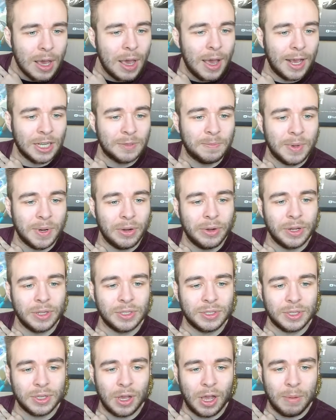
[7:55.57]

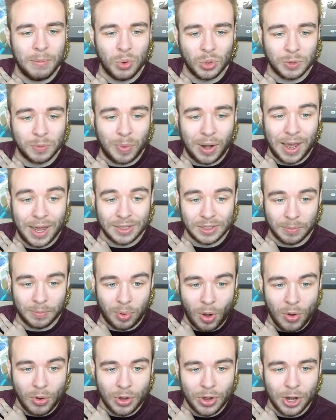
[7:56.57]
Experience uh, multipliers are
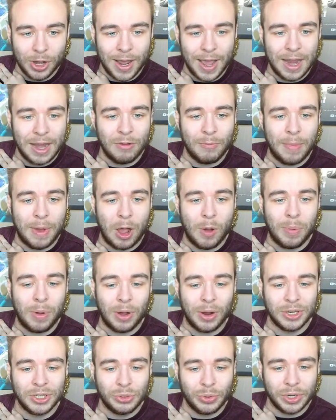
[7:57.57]
broken, end of battle
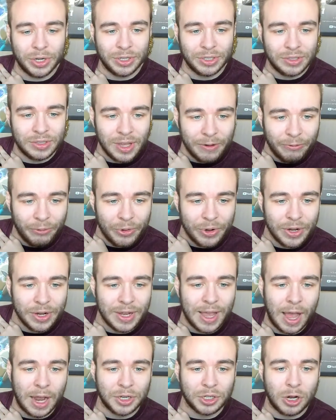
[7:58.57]
party screen is different,
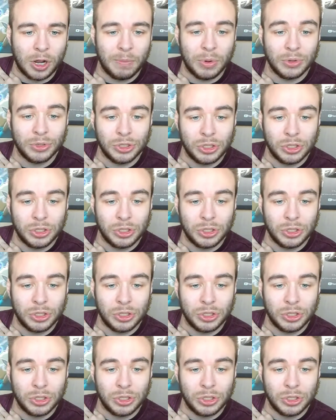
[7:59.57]
catch combos